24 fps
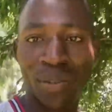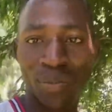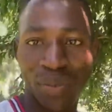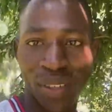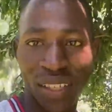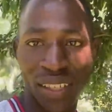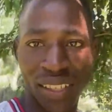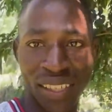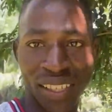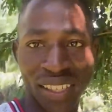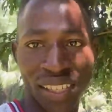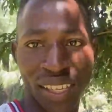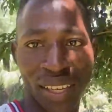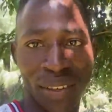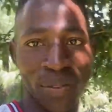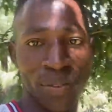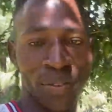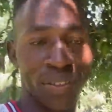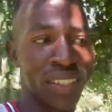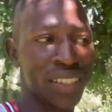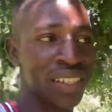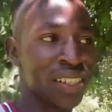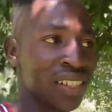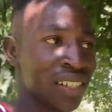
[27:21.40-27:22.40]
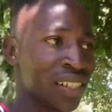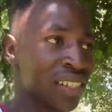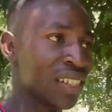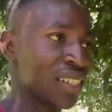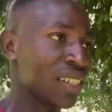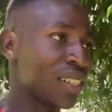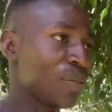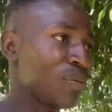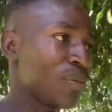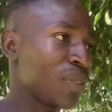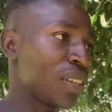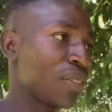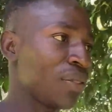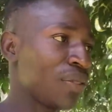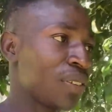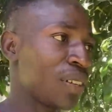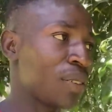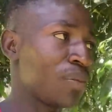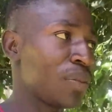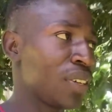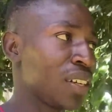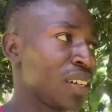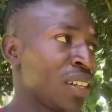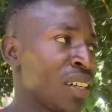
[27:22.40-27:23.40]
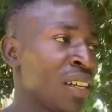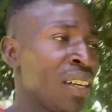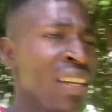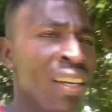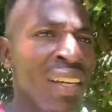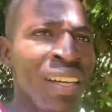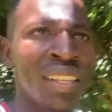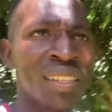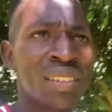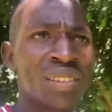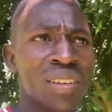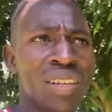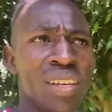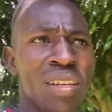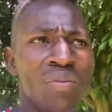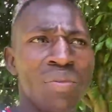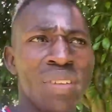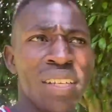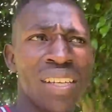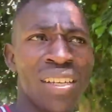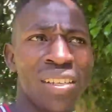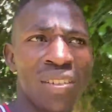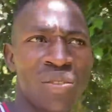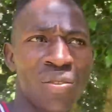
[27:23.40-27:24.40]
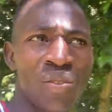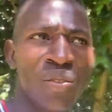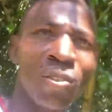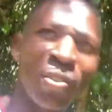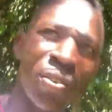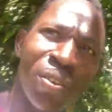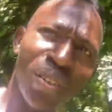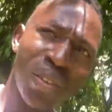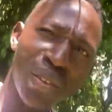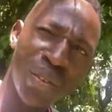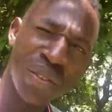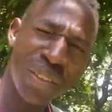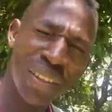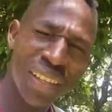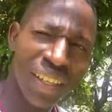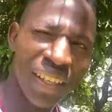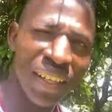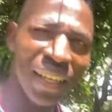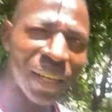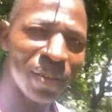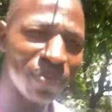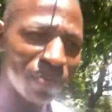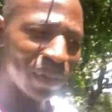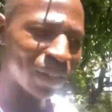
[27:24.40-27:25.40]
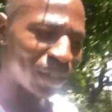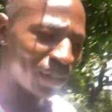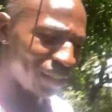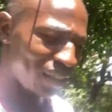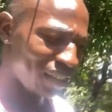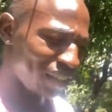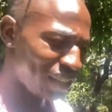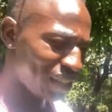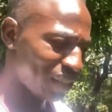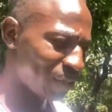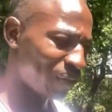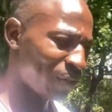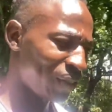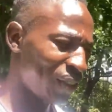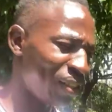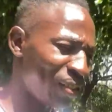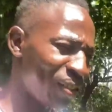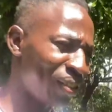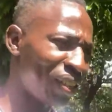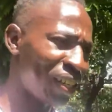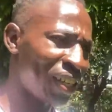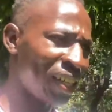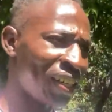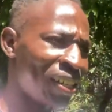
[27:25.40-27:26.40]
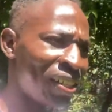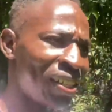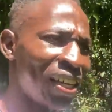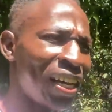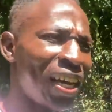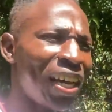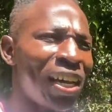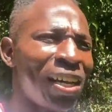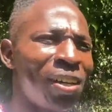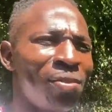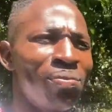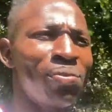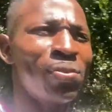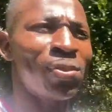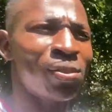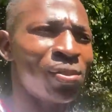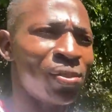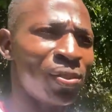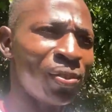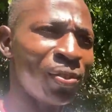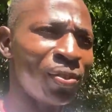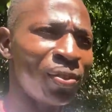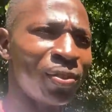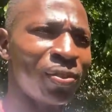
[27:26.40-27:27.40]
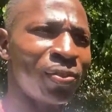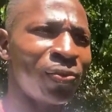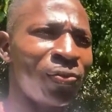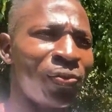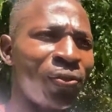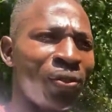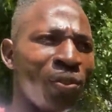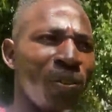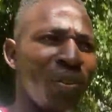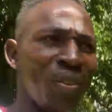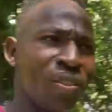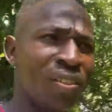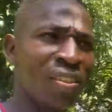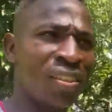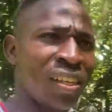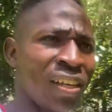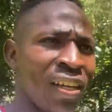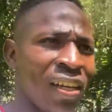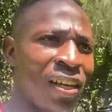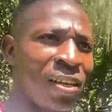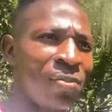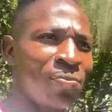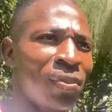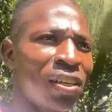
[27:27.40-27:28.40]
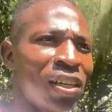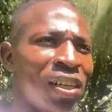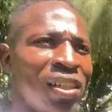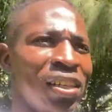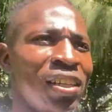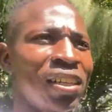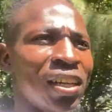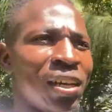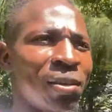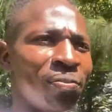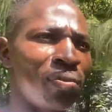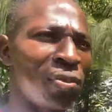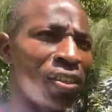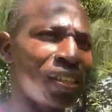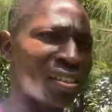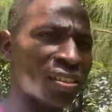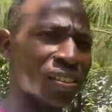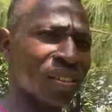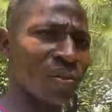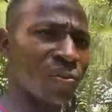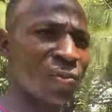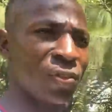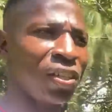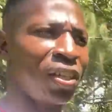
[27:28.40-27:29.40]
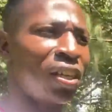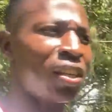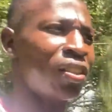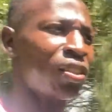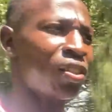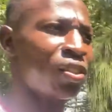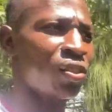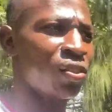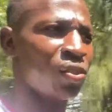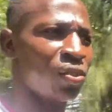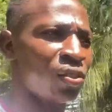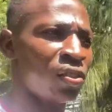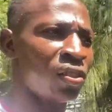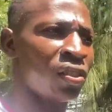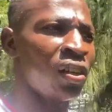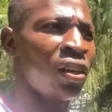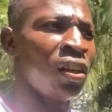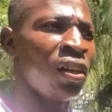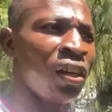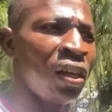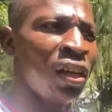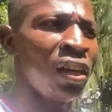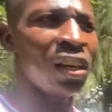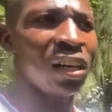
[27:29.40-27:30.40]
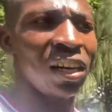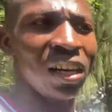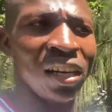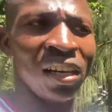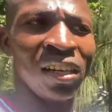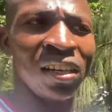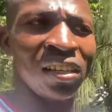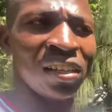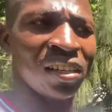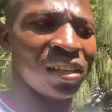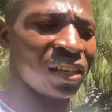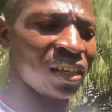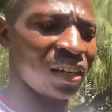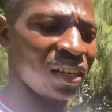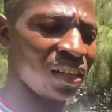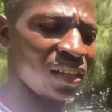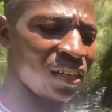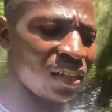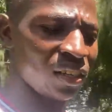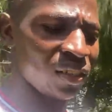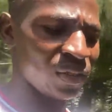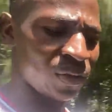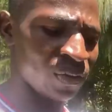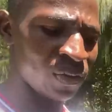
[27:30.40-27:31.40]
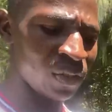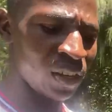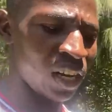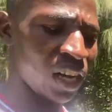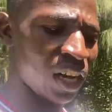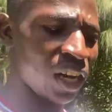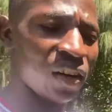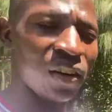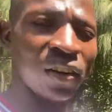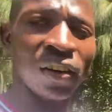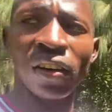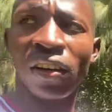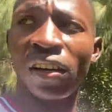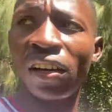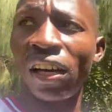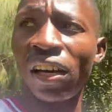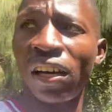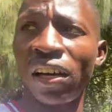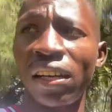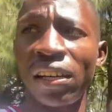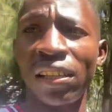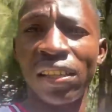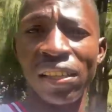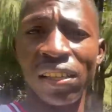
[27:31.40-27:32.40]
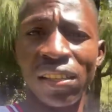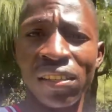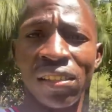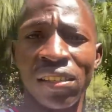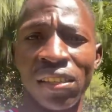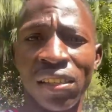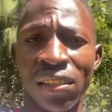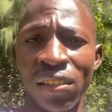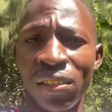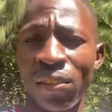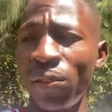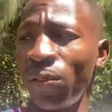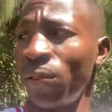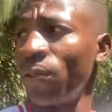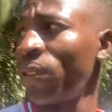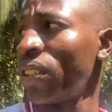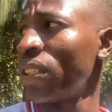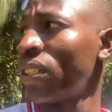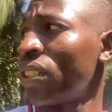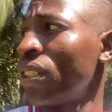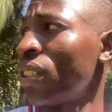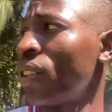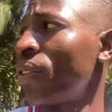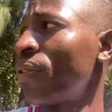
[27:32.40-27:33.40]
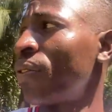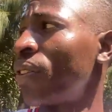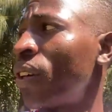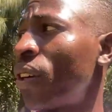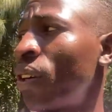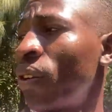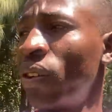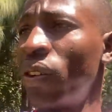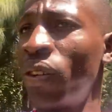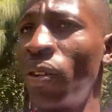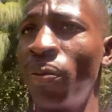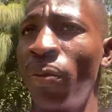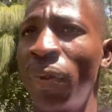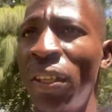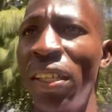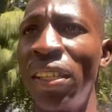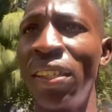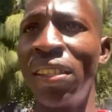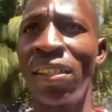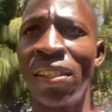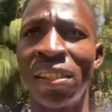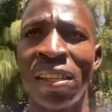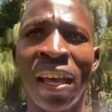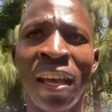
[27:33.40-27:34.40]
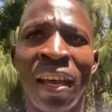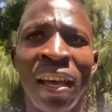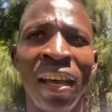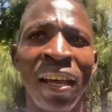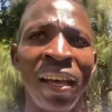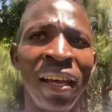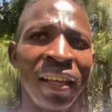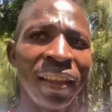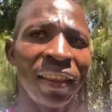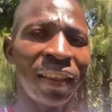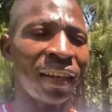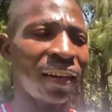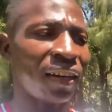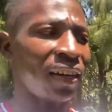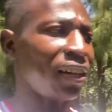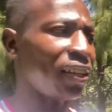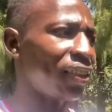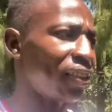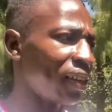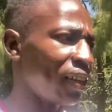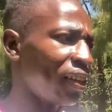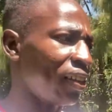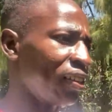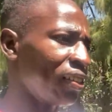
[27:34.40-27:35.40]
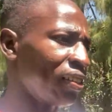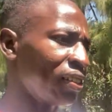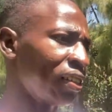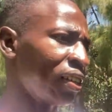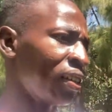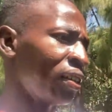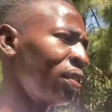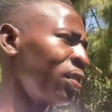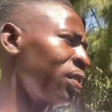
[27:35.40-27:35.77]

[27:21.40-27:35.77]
been sufficient in my family. So let me get to know what you think about this video, guys. I'm so confused. I'm kind of in a mixed reaction. Like, how are the security of a home, it's threatened,